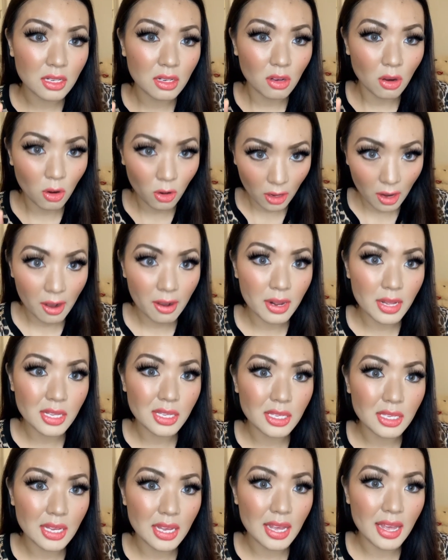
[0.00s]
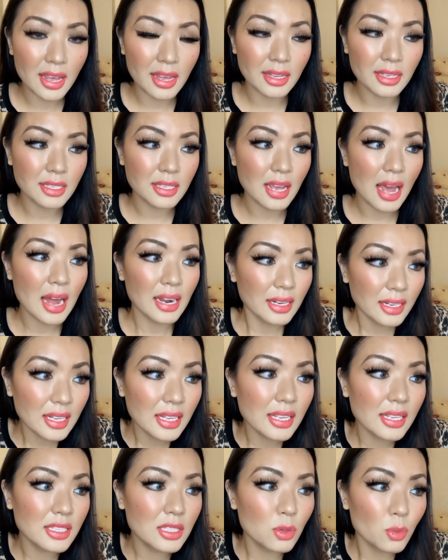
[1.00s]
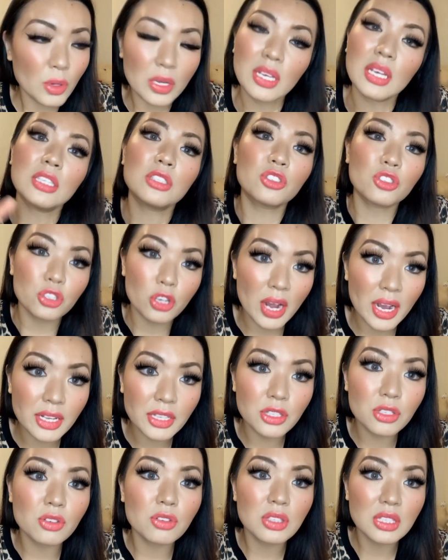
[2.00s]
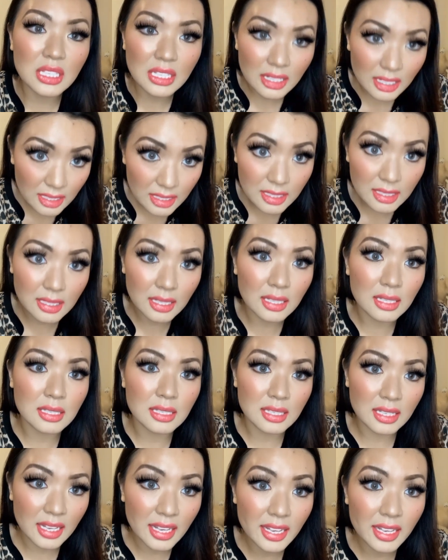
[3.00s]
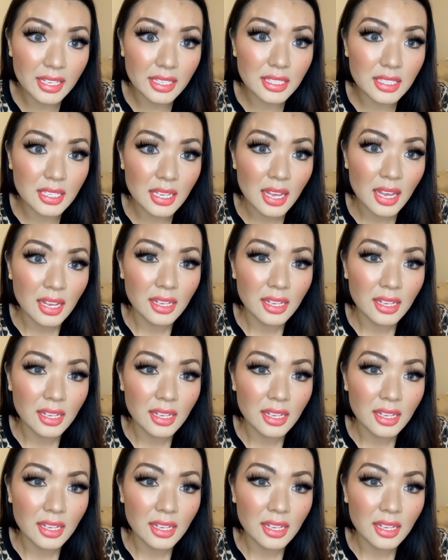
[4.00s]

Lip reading: occurrence is at least we can try to teach these kids